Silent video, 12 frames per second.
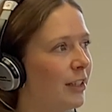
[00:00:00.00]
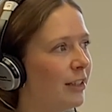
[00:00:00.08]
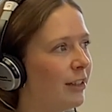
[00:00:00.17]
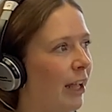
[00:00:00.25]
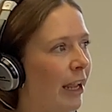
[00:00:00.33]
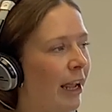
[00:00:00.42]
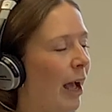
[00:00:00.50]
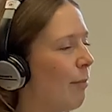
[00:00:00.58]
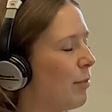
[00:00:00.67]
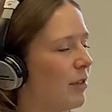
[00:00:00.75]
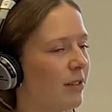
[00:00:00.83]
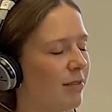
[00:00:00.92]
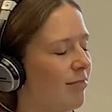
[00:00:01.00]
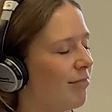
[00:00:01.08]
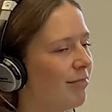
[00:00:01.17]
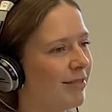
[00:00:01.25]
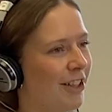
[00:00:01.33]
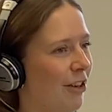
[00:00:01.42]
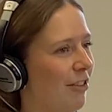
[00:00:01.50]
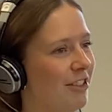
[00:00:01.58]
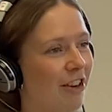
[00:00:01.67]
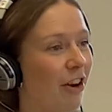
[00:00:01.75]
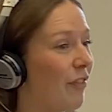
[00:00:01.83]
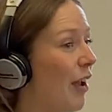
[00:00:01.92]
that it happens,
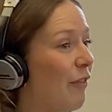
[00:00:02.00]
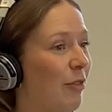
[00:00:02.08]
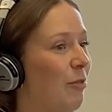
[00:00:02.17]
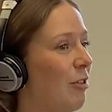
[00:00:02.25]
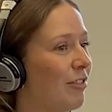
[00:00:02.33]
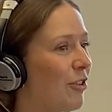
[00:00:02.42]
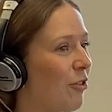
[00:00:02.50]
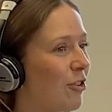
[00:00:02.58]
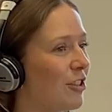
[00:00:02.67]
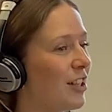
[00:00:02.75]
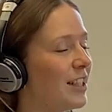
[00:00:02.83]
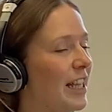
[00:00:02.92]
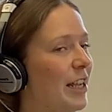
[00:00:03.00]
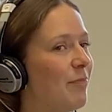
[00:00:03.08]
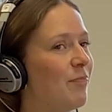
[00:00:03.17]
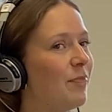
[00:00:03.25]
to kind of everyone across our team.